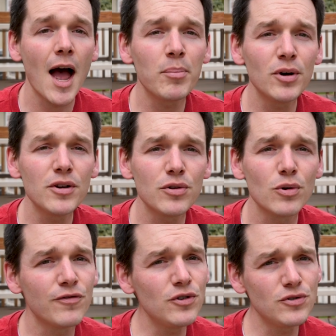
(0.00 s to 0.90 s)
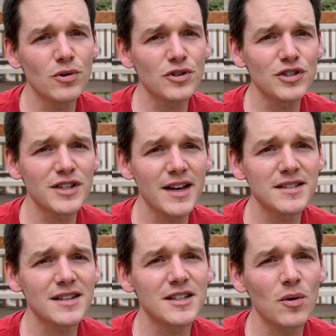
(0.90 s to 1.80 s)
I put it through a few torture
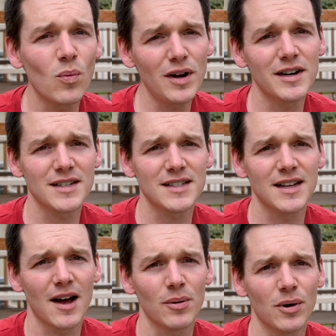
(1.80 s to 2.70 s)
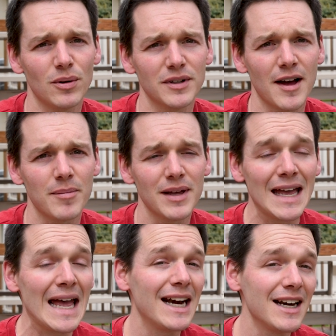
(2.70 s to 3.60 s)
tests because I wanted to see how it held up,
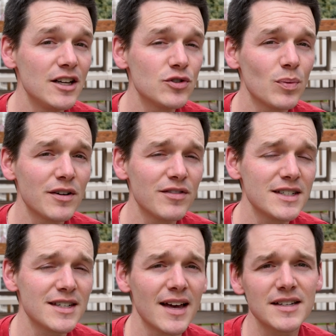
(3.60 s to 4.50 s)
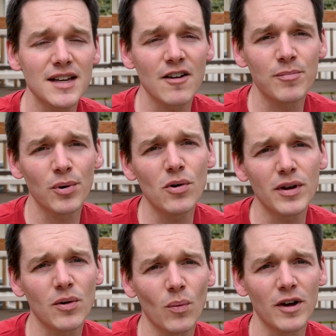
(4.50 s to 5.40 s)
and in each one of these tests, I've
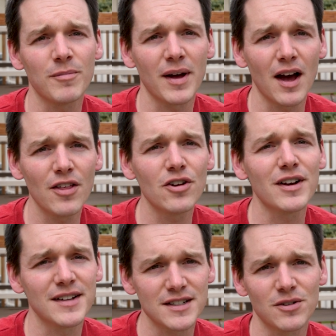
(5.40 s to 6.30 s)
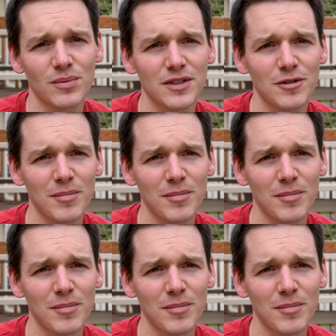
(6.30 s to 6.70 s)
broken one of my other instant read